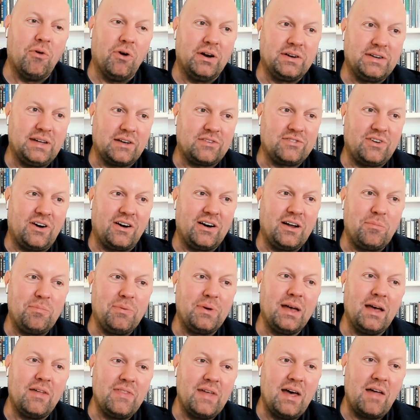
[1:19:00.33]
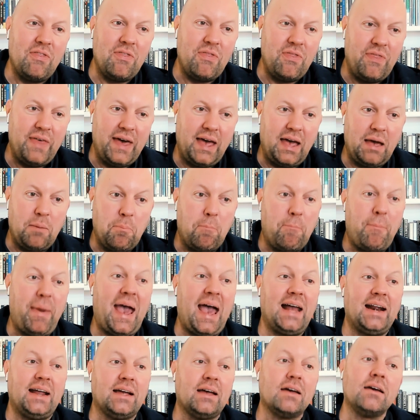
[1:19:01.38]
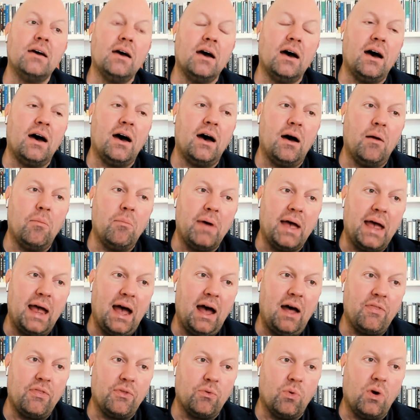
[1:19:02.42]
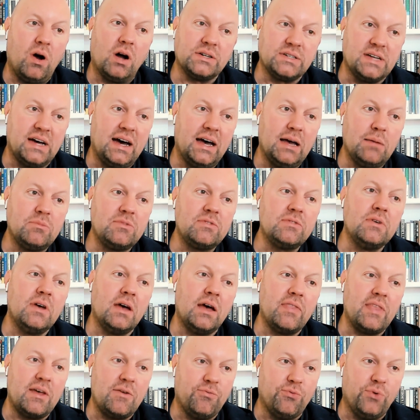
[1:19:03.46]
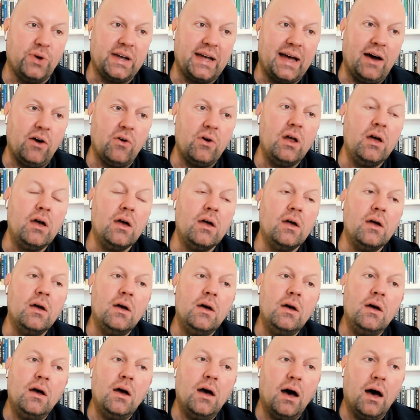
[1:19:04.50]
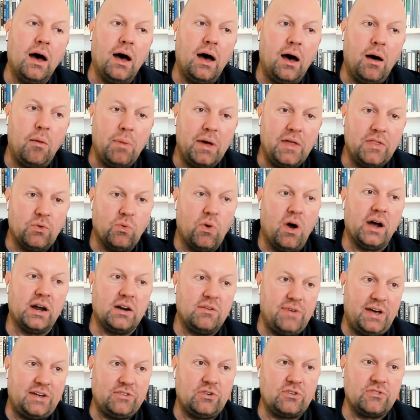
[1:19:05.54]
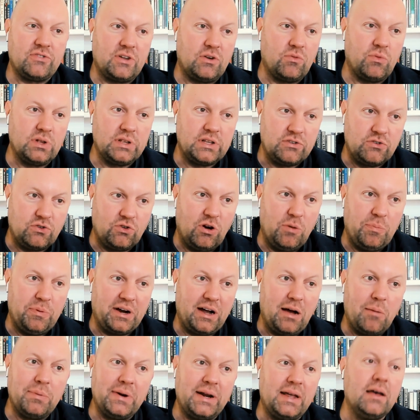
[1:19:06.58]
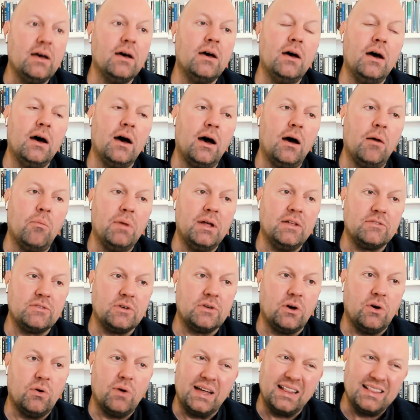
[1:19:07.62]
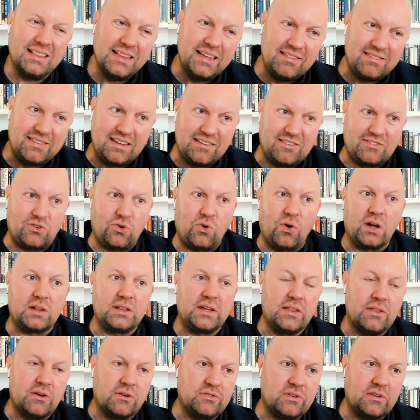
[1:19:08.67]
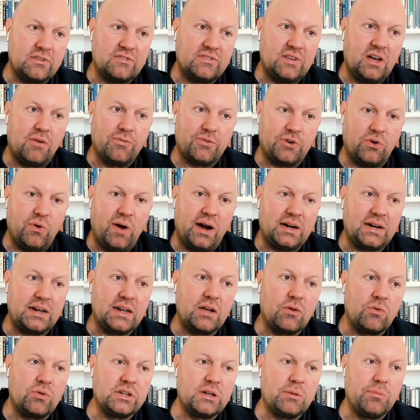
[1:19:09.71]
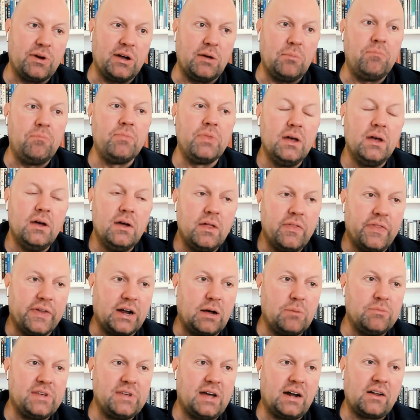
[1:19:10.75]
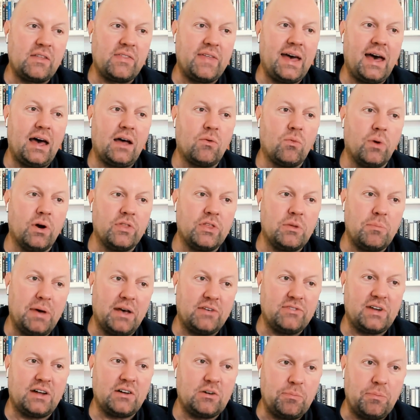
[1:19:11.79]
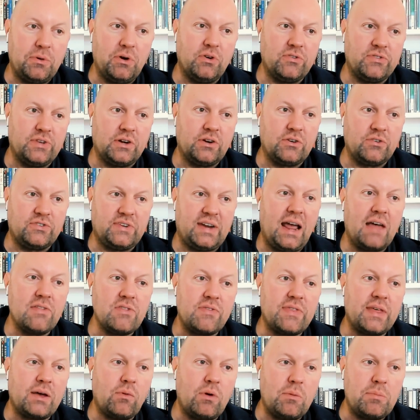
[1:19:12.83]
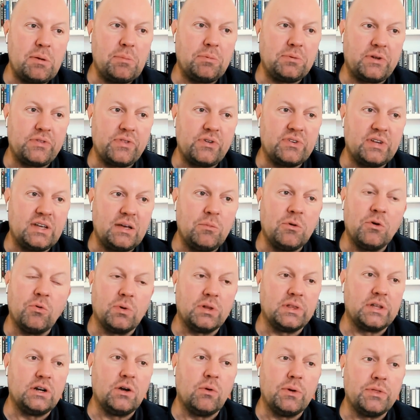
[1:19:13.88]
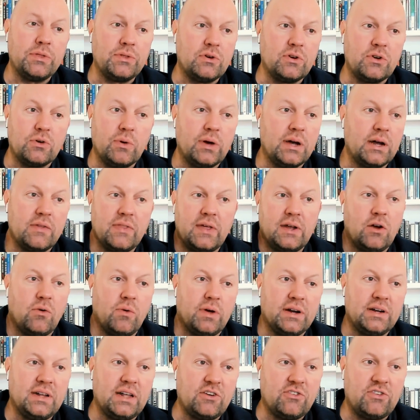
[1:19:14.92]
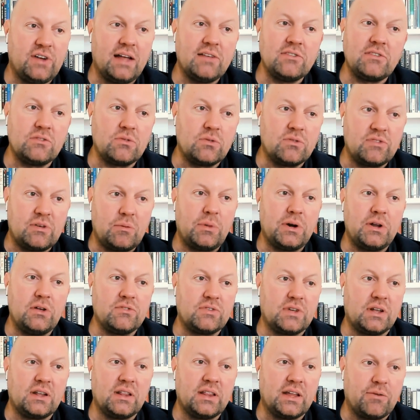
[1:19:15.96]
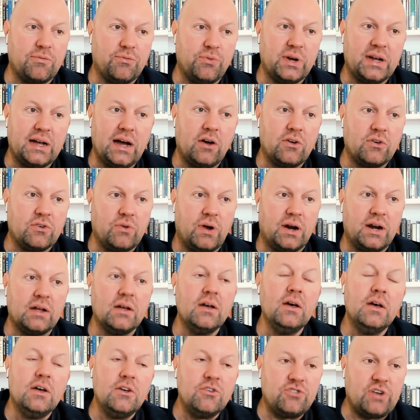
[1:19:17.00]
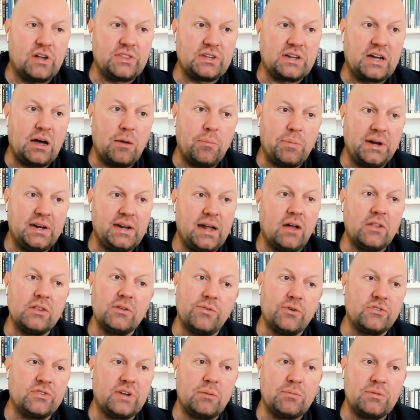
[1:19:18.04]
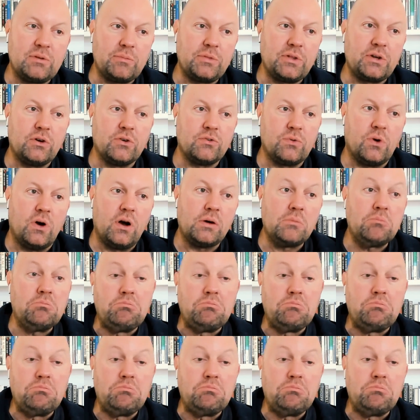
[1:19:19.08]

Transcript: a tech startup, and then they panic at the wrong times and they freak out. And the wrong investors can really screw up a company. And so, at least historically, there's a self-correcting equilibrium that comes out of that, where the best entrepreneurs understand that they want people on their team who really know what they're doing, and they don't want to take chances that somebody is going to like freak out and try to shut the company down the first time something goes wrong.